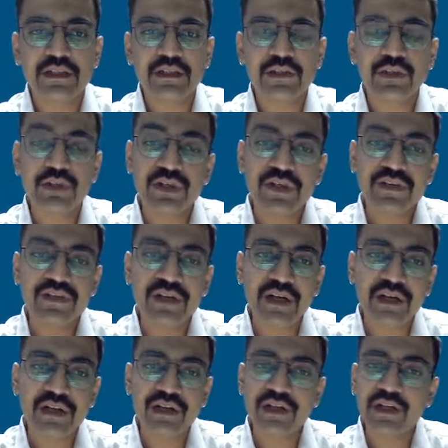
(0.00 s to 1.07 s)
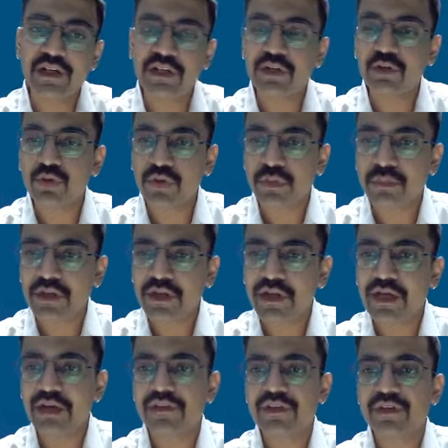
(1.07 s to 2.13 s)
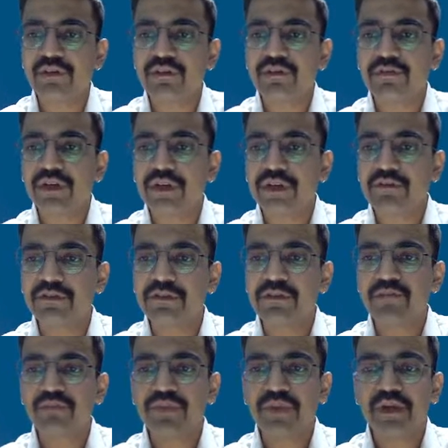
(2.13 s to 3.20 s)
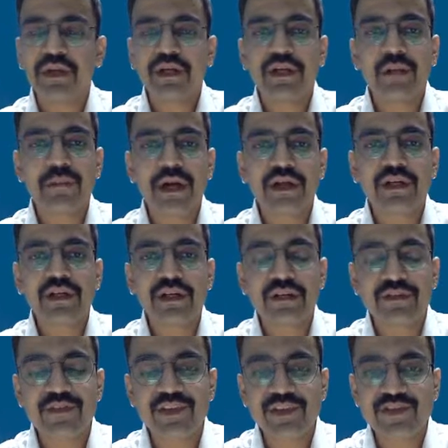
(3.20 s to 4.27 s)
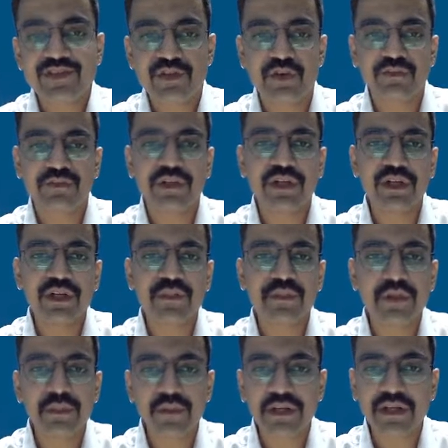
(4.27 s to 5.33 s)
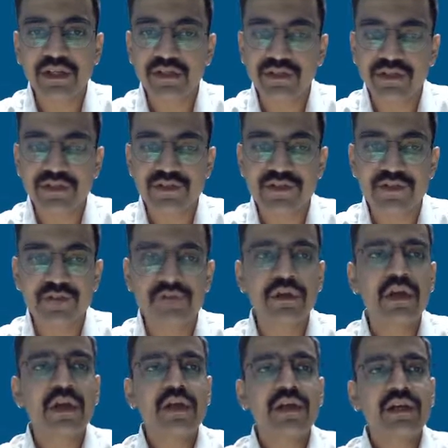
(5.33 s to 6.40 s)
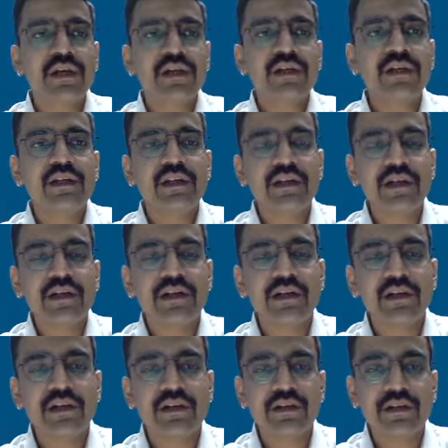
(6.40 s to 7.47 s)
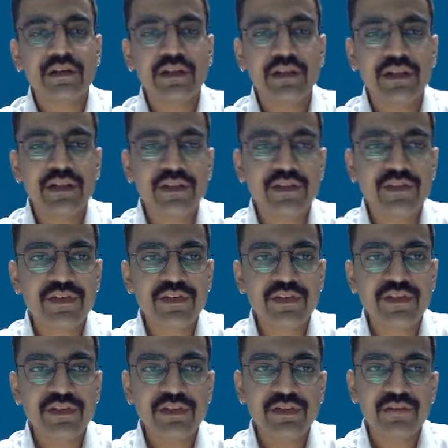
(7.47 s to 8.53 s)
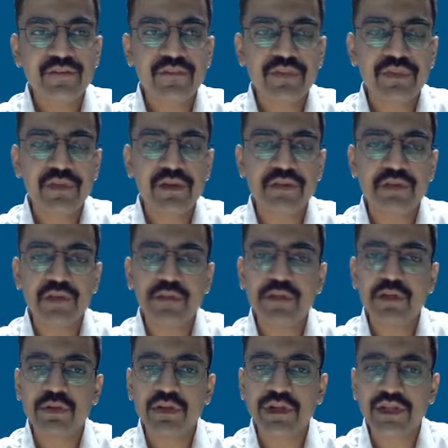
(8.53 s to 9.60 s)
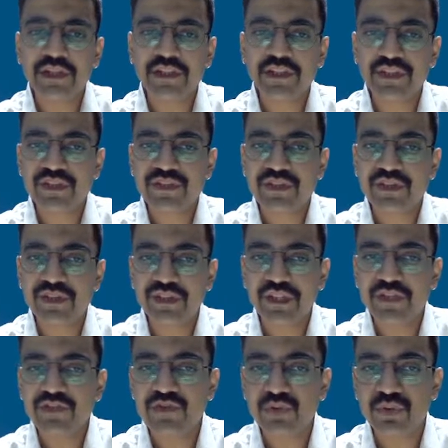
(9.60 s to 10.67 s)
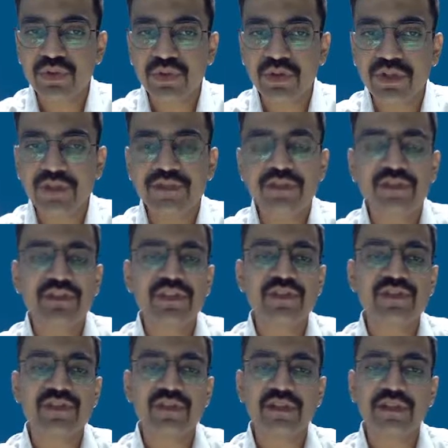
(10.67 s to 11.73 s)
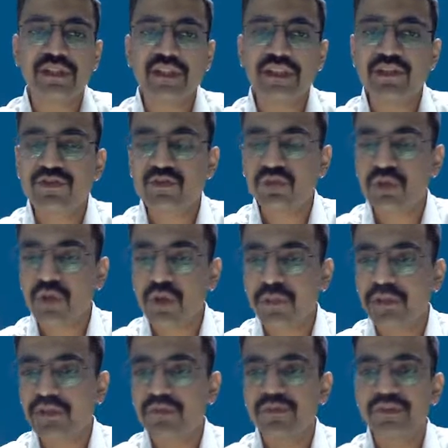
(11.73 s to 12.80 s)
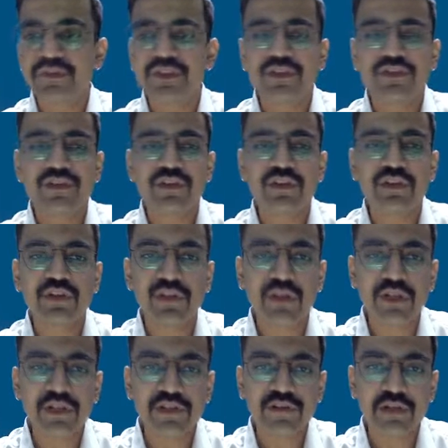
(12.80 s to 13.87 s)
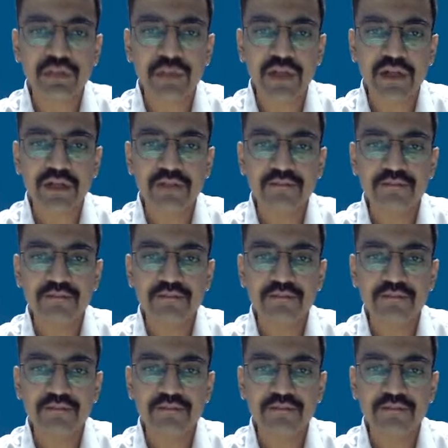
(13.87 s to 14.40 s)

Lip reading: theories that are related to demand, as in whatever demand consists of, the term demand consists of, right? And in this session, we'll be looking at just these two theories, just these two topics, which is the theory of demand